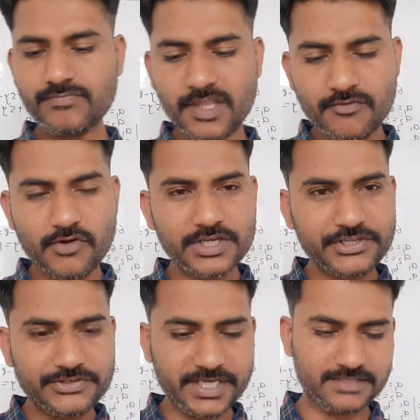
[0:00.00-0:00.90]
what
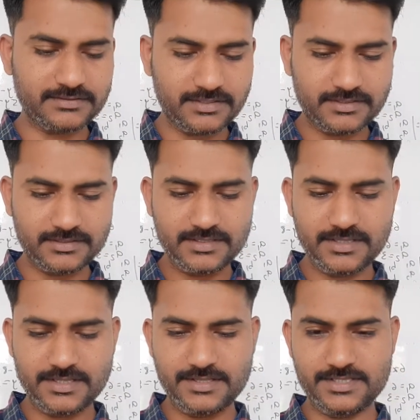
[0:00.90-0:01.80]
you did
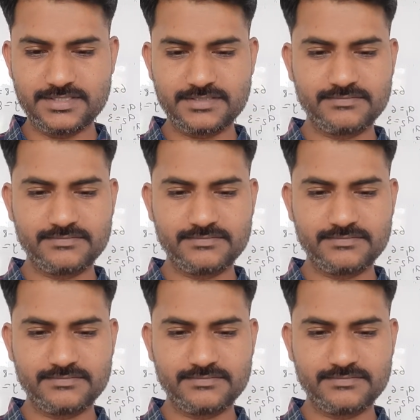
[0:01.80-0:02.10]
in this.